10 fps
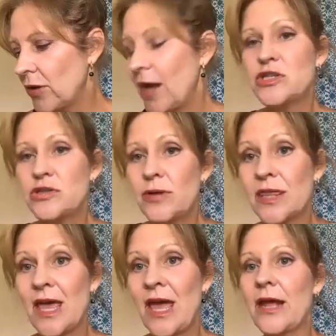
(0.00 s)
I was
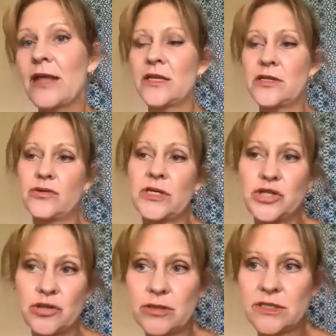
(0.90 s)
doing that and then doing
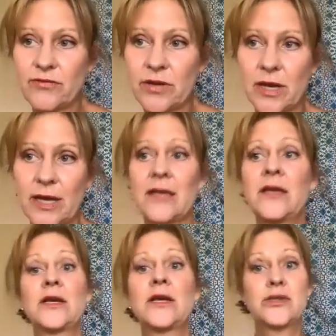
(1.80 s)
shows every night.
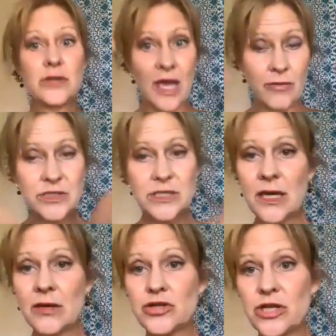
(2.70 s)
So that was
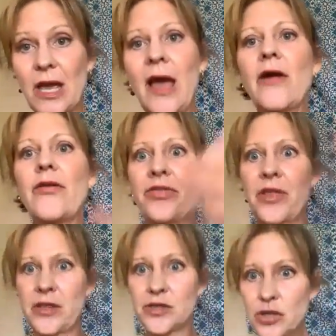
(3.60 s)
the energy out, and
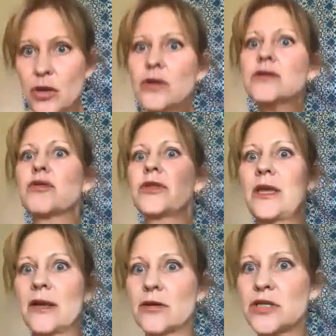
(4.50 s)
then the shows were
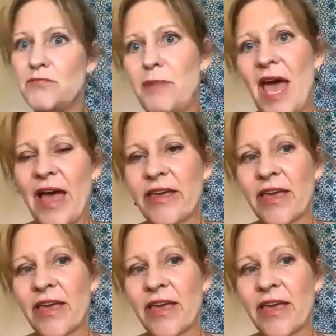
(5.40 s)
the energy back.